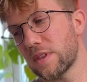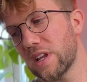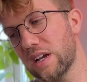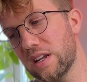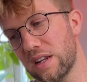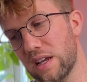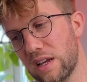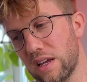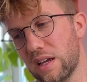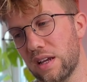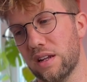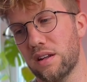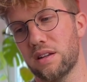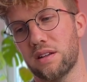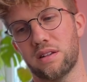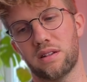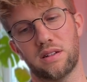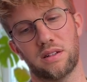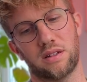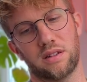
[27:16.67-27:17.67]
And
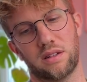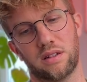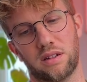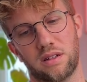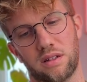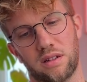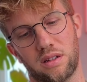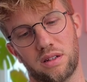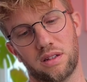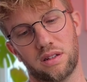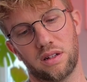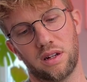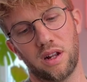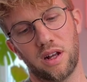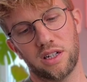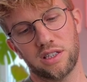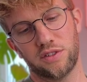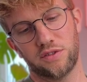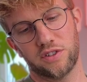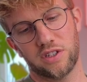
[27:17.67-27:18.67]
then the
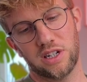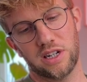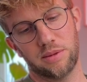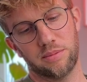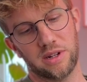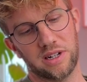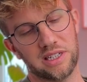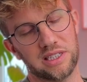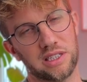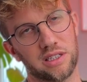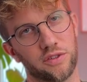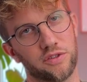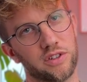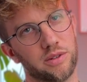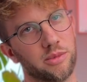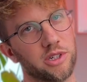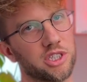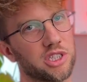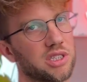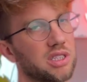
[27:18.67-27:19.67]
last frame, and this is a
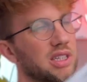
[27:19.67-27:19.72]
frame I just